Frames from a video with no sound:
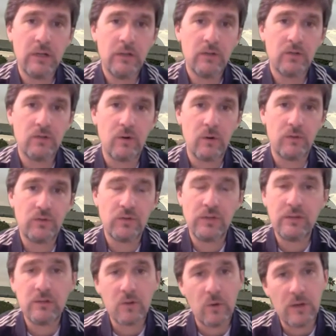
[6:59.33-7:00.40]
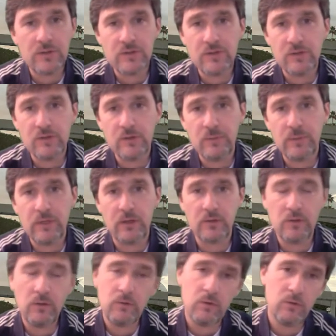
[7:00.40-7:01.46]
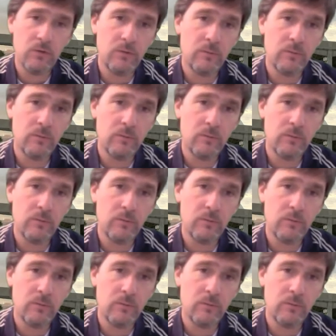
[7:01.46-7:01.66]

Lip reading: So send questions to me on YouTube